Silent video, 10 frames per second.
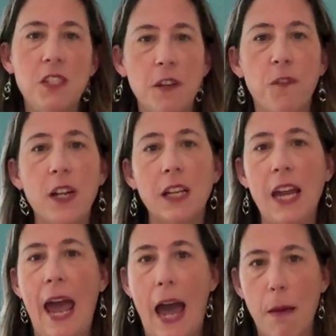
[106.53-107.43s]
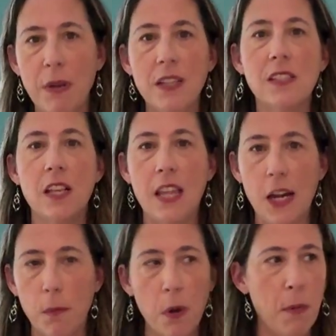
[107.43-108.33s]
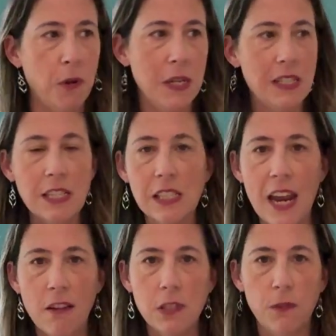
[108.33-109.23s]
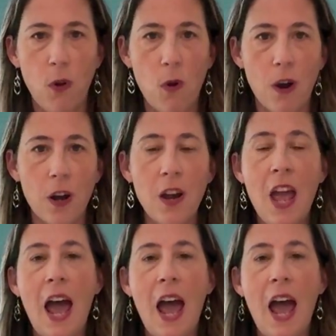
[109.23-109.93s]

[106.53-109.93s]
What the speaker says: different cabins that they are promoting discounts for